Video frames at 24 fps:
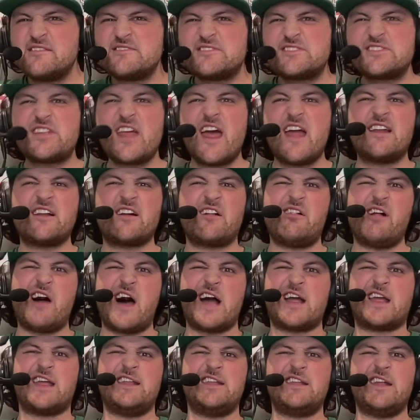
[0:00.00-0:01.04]
It's ten
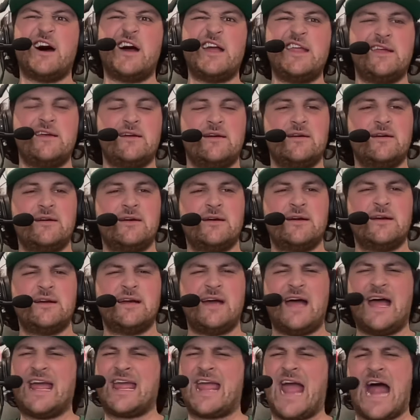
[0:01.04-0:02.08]
o'clock at night.
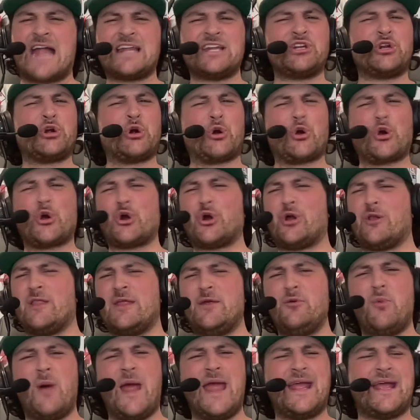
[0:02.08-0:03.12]
I got an
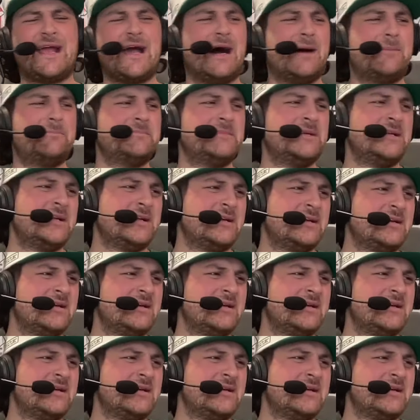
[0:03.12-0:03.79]
early wake up.